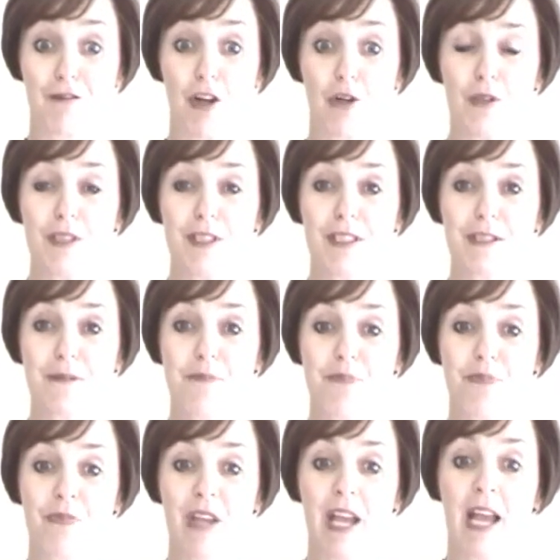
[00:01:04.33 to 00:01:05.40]
of course.
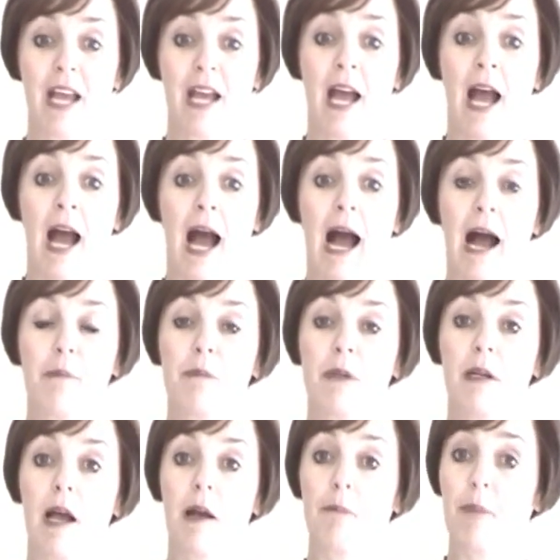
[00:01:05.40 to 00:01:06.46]
A